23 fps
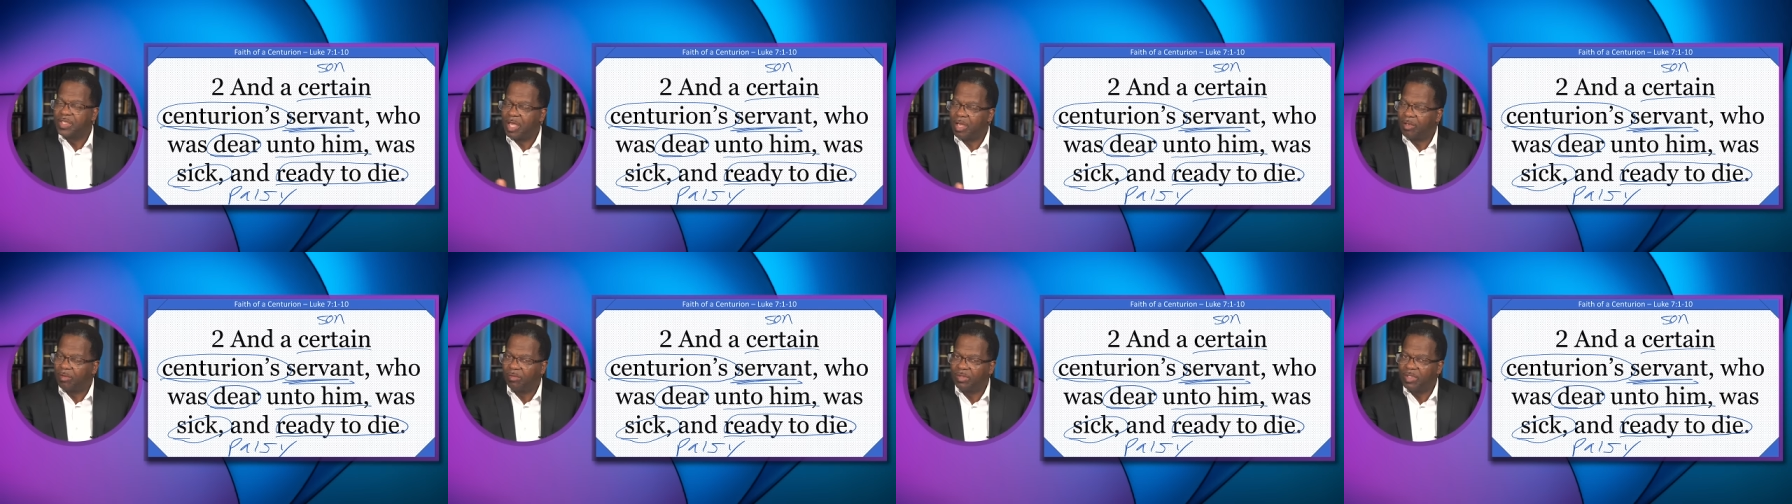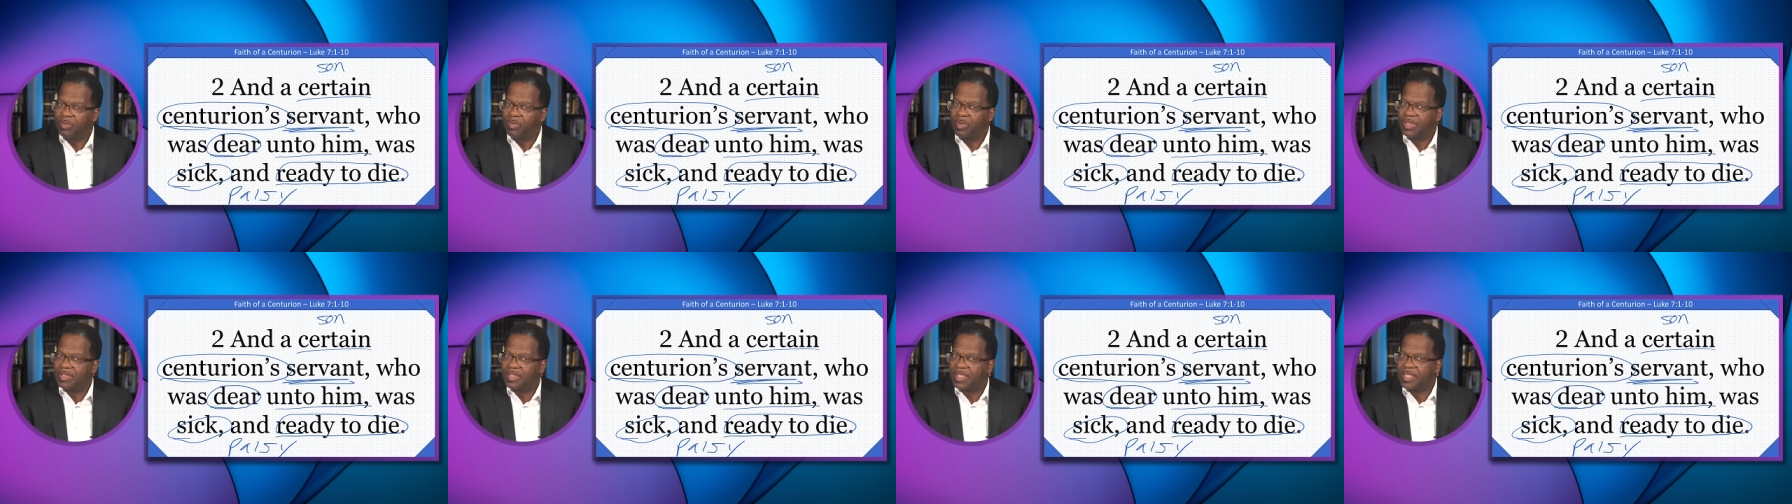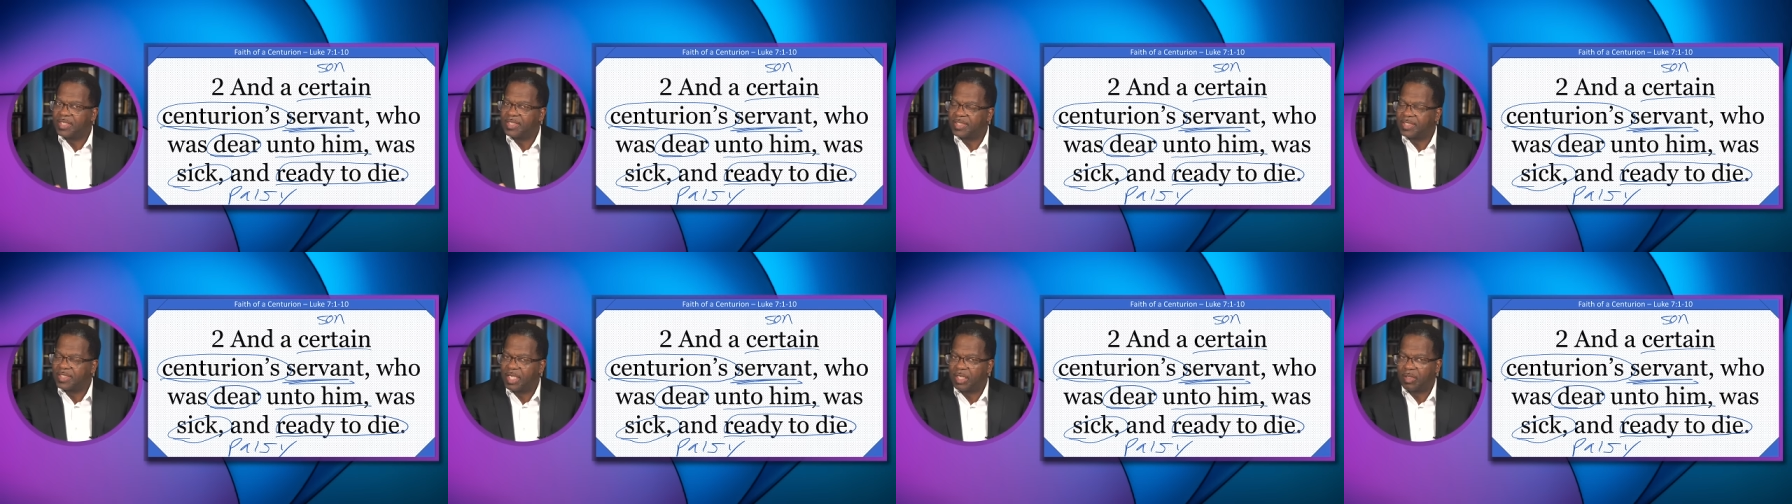Not only was
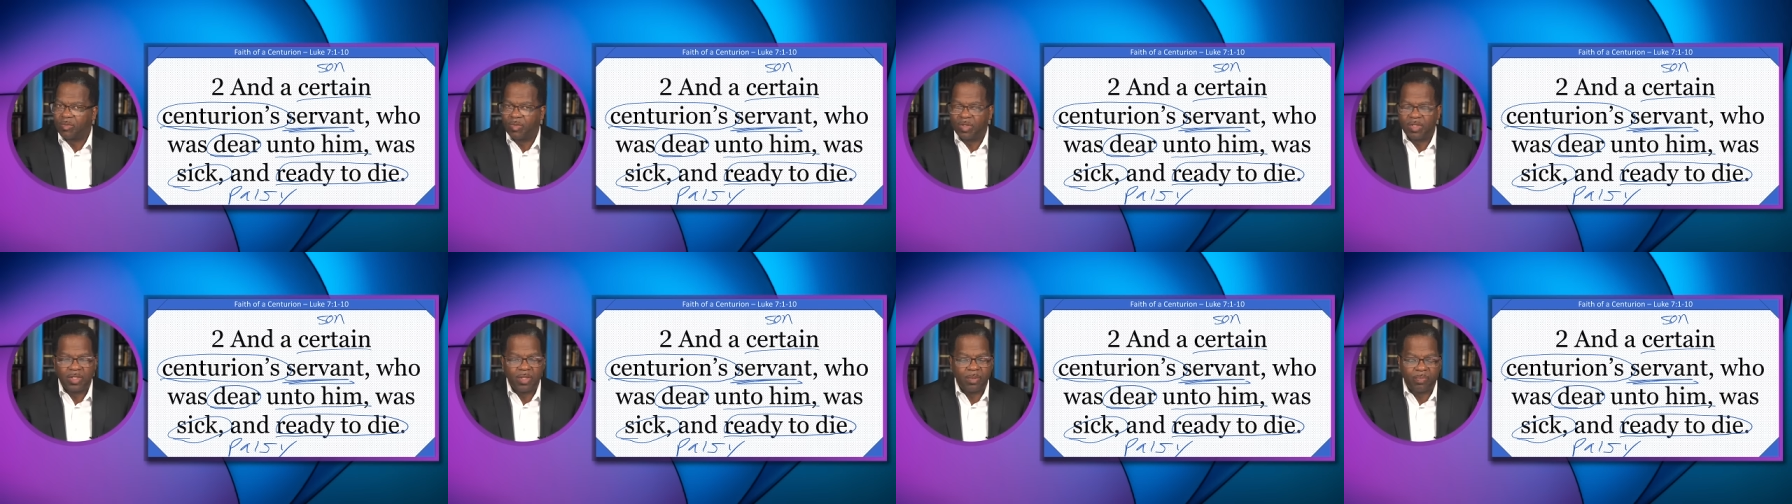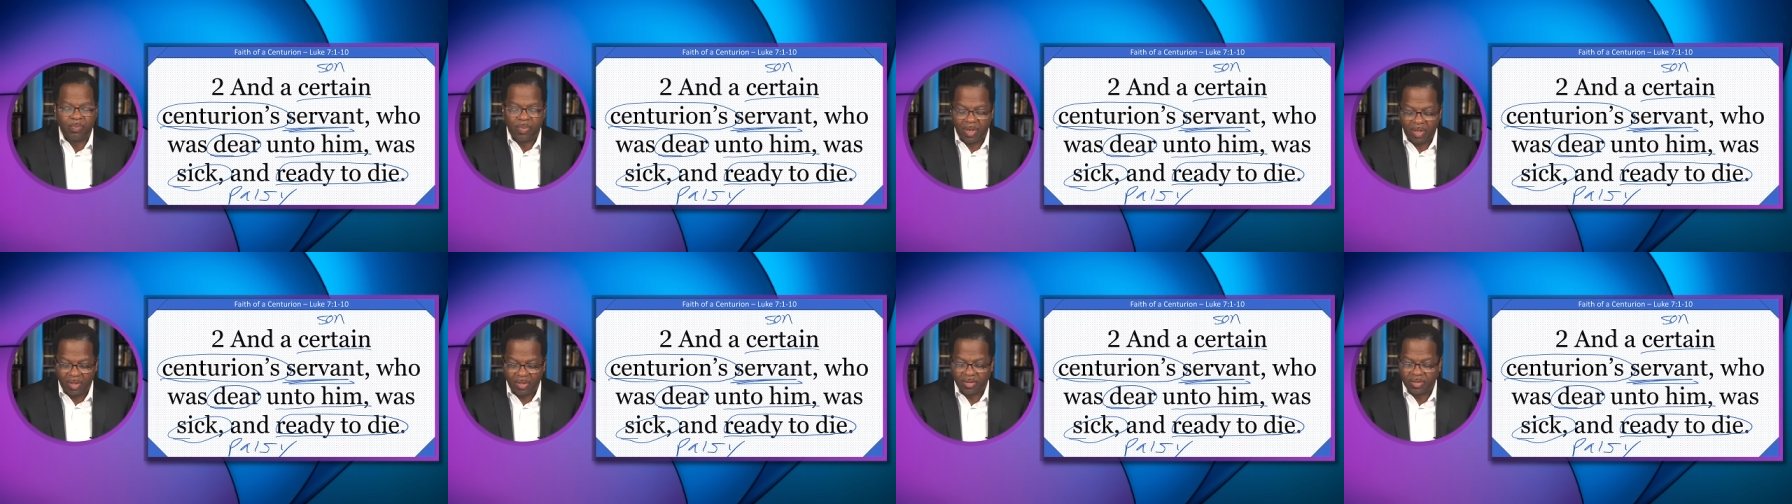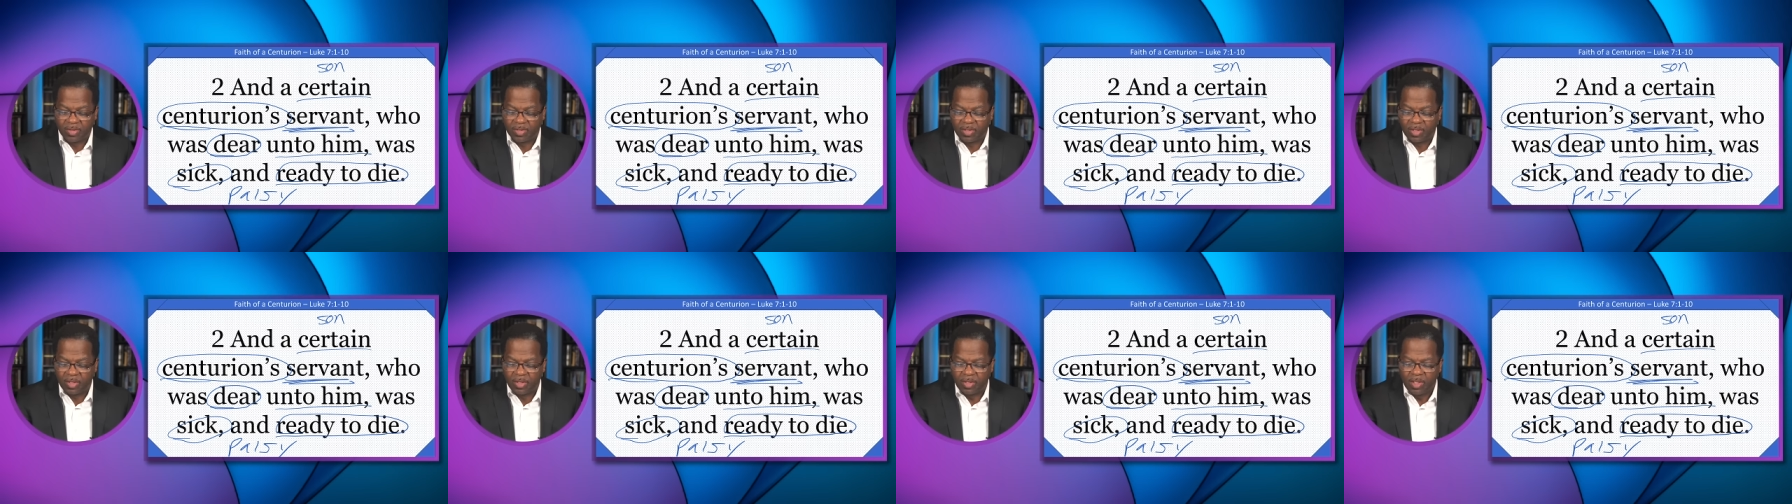he sick with the
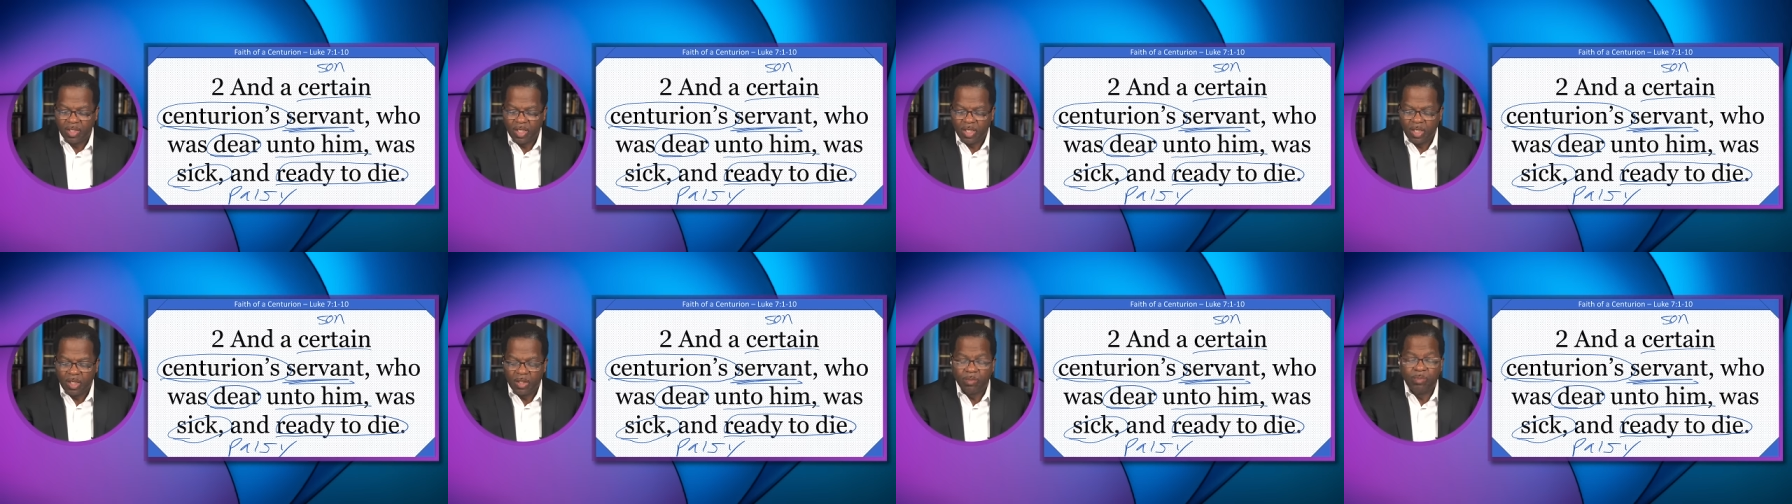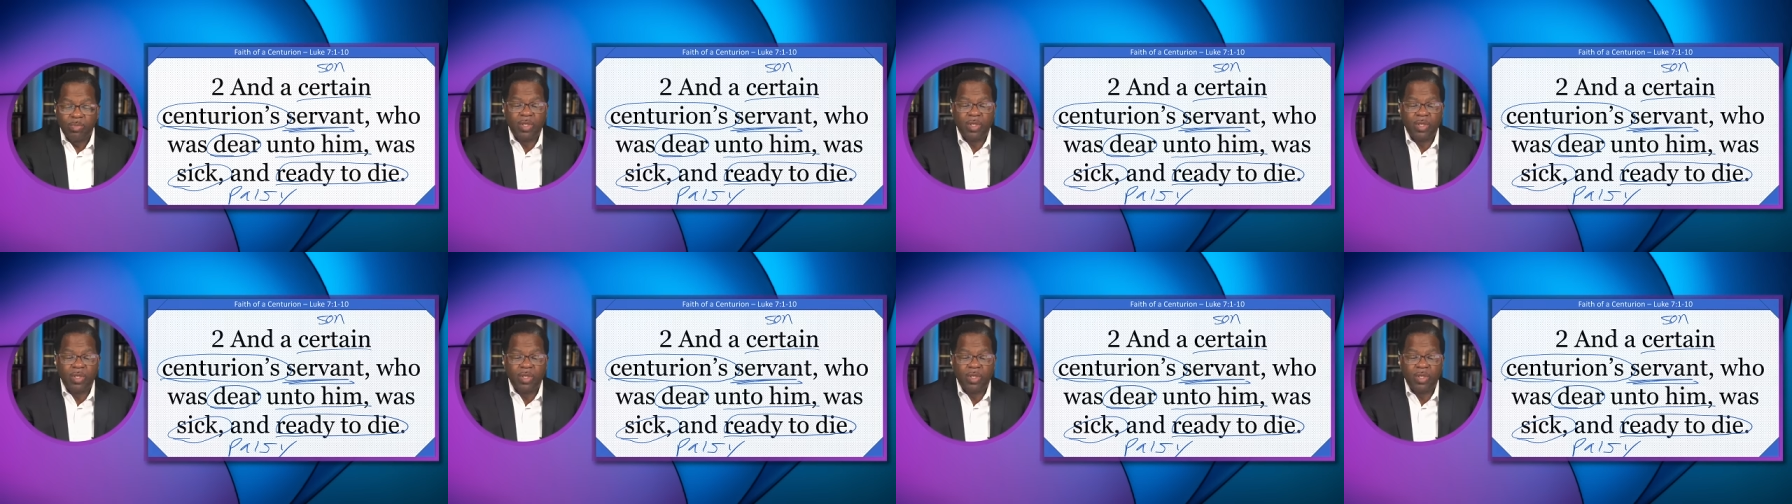palsy,